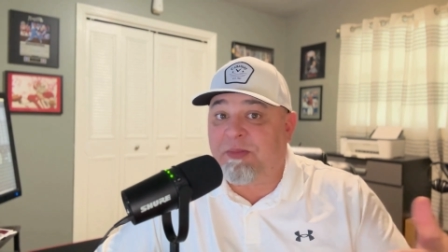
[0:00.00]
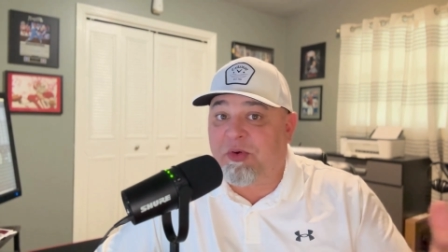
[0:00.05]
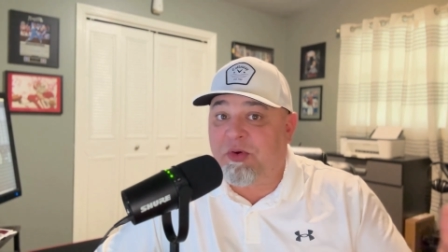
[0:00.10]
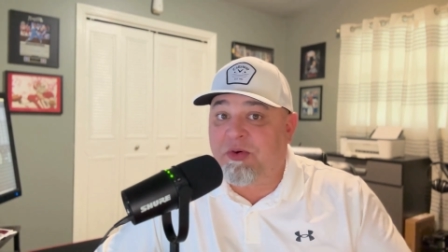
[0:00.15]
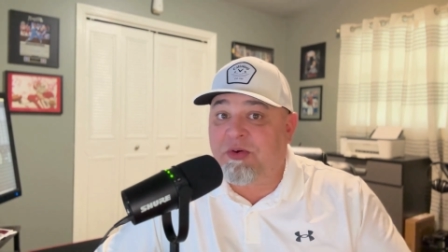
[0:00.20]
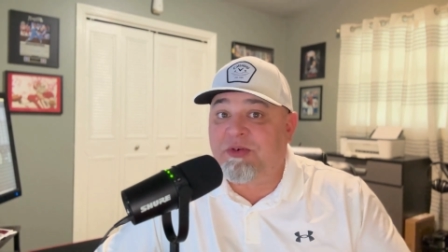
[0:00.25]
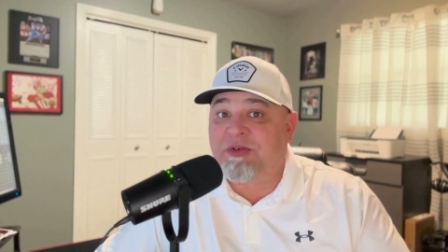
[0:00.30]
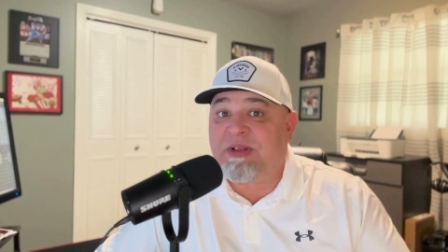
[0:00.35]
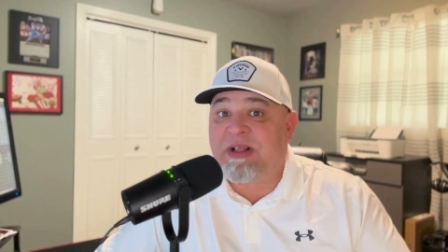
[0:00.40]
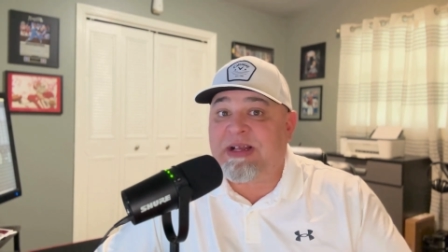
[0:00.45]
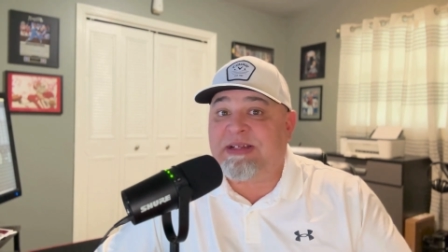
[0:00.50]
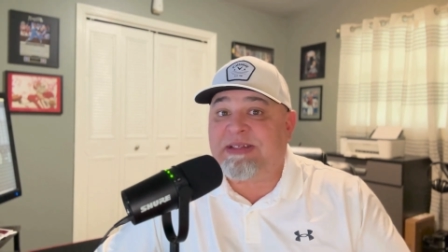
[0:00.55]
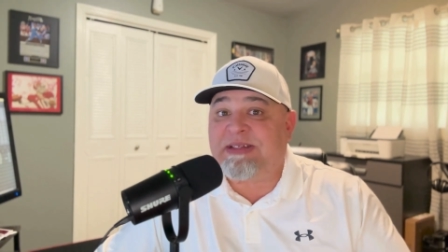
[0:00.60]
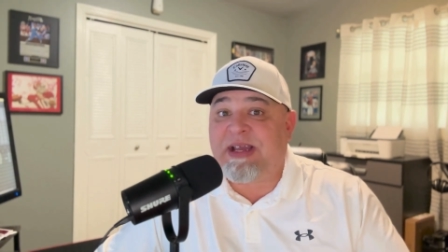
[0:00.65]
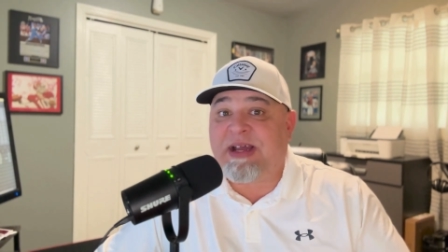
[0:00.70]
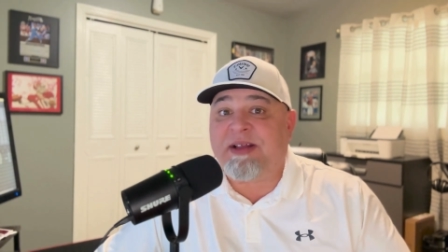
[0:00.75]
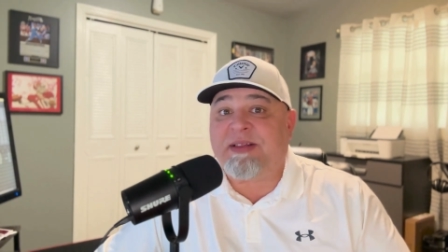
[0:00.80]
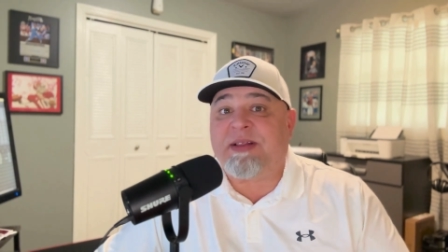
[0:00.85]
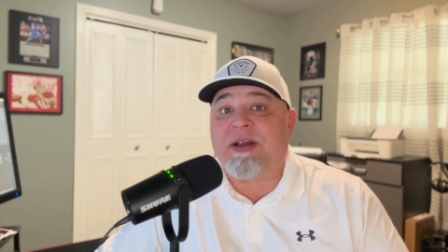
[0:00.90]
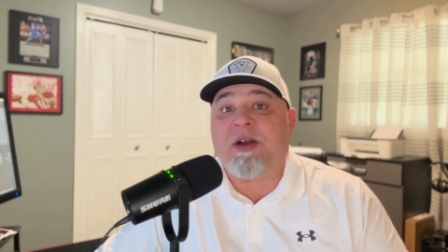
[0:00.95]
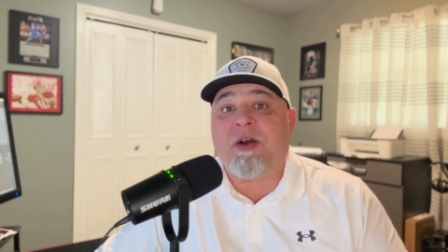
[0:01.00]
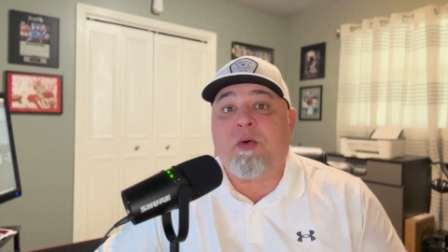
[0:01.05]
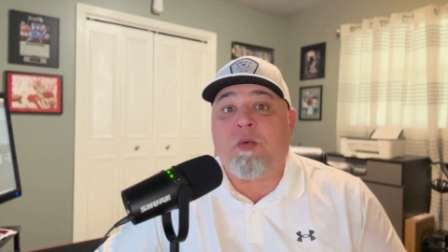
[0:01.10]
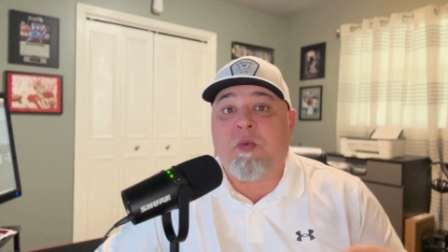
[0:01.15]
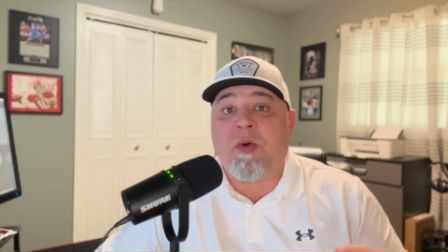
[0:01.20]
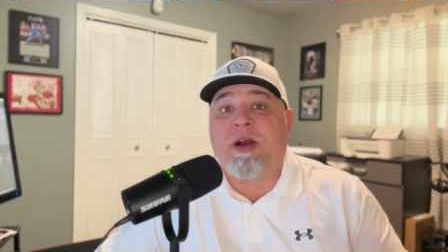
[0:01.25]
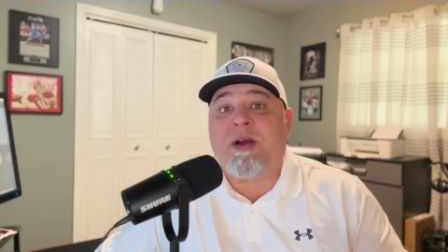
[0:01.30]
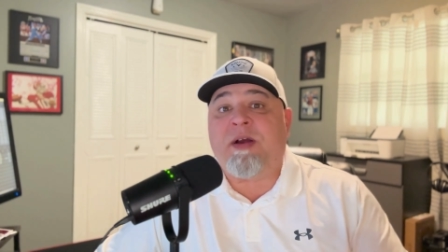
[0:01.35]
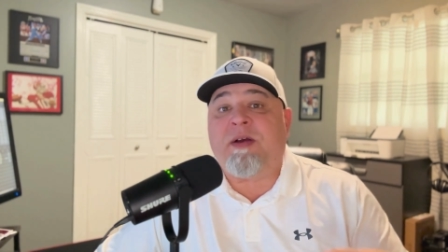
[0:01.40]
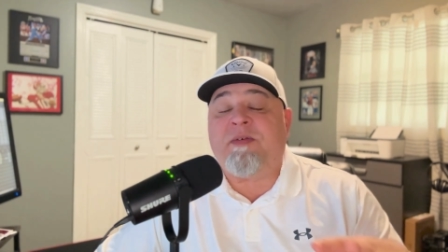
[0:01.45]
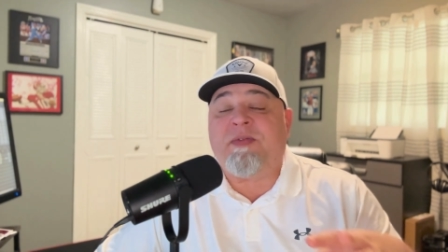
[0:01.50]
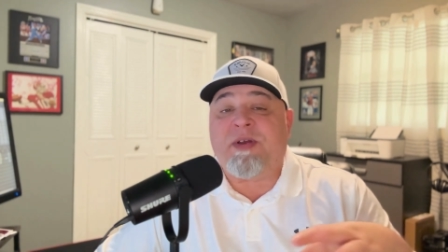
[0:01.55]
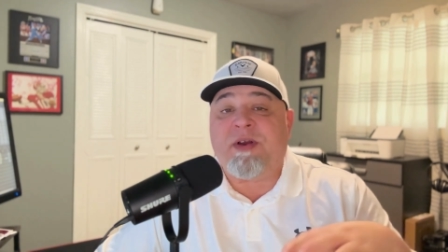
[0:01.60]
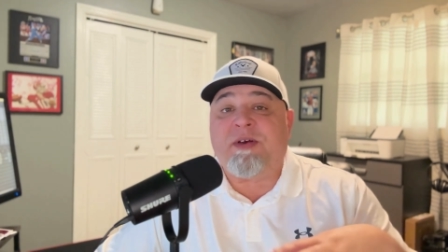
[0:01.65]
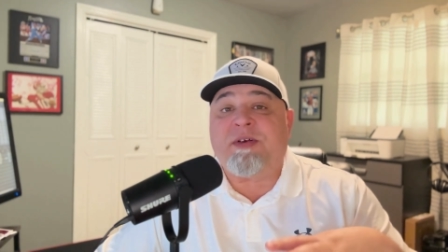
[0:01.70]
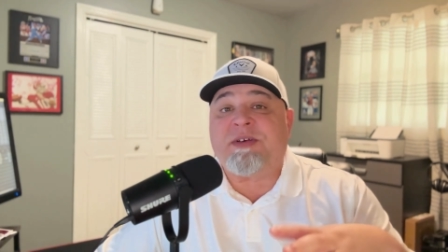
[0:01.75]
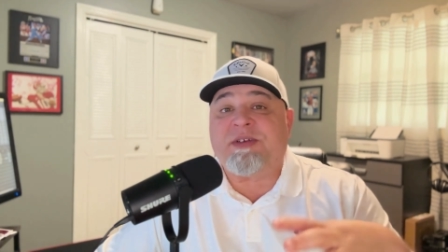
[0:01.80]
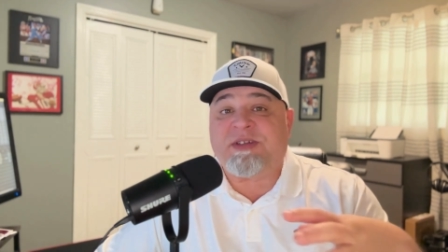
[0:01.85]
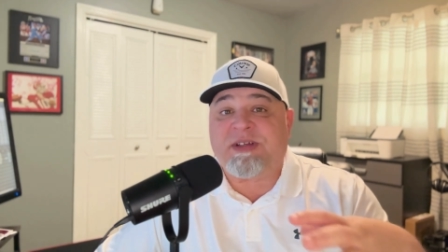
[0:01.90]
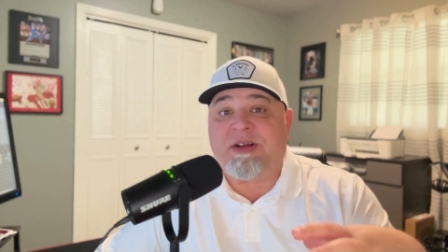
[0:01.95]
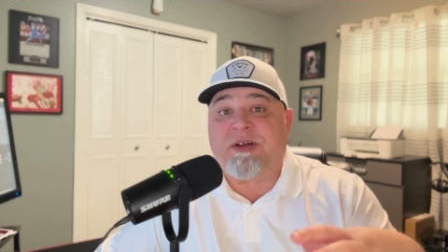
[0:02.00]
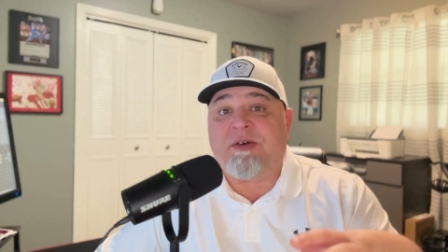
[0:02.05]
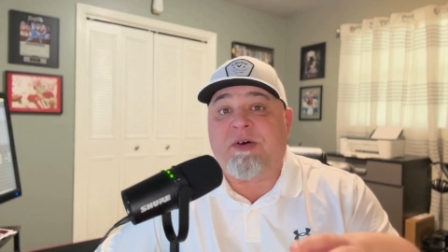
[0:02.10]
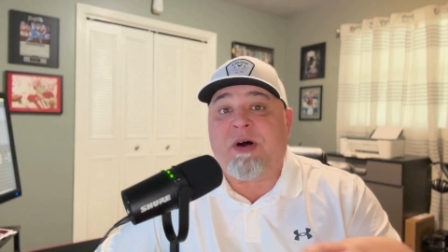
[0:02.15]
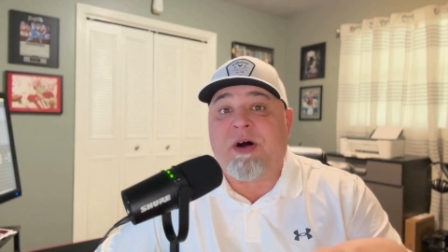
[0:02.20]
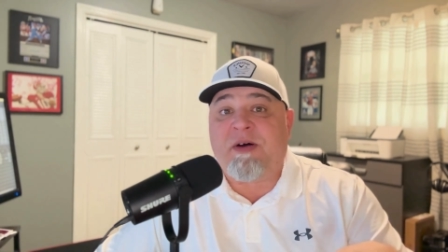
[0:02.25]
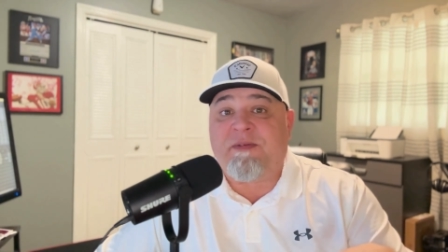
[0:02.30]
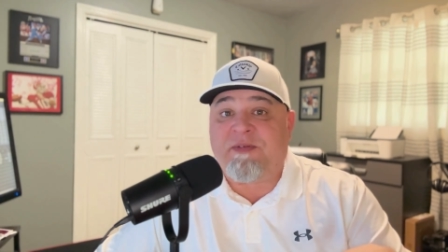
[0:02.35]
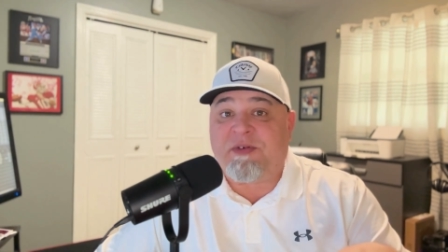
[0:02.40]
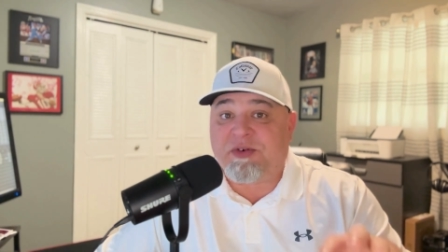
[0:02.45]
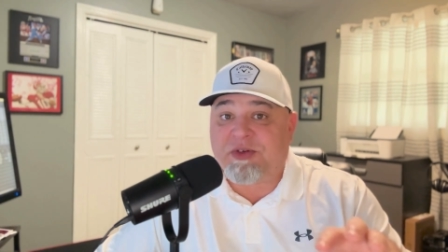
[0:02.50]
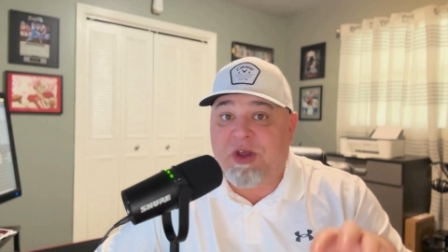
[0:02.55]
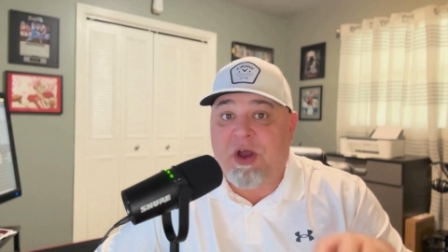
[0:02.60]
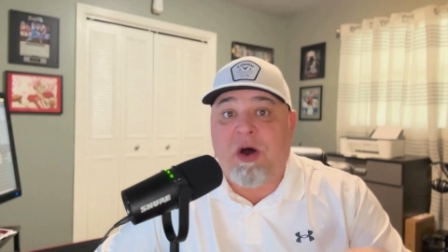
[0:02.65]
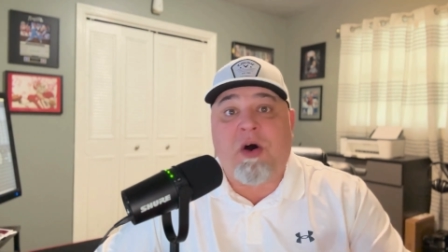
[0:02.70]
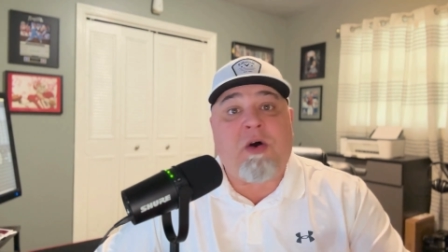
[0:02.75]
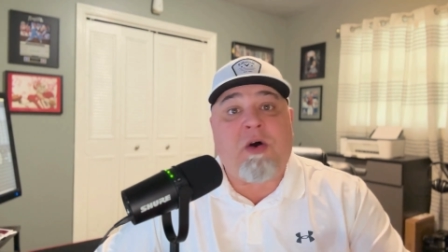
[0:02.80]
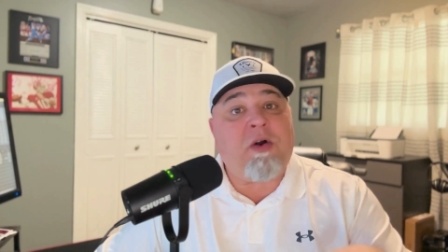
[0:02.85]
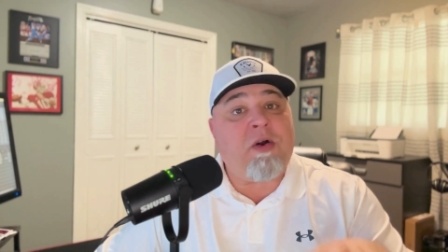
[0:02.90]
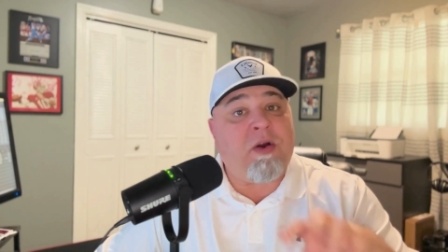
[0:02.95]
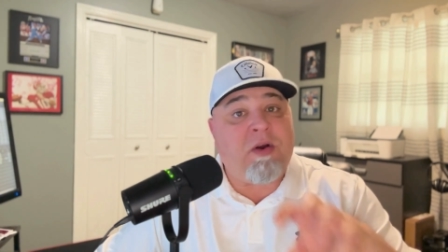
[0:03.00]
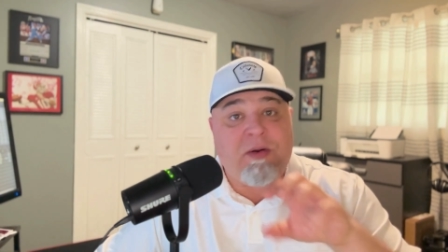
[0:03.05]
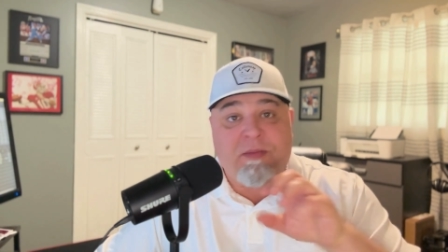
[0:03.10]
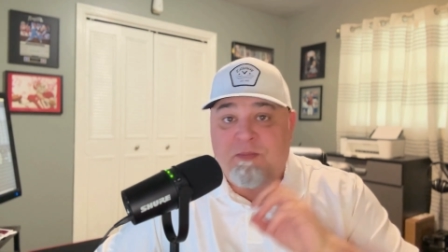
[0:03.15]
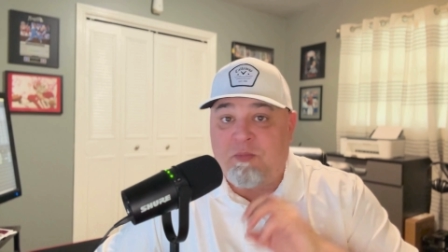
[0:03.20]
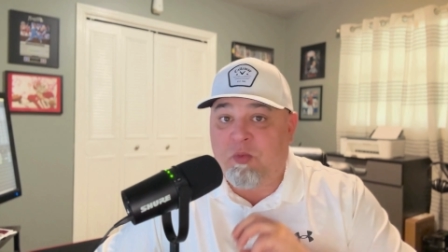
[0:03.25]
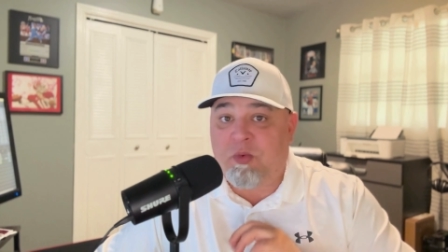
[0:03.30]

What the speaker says: cruise lines out there where their casino offers are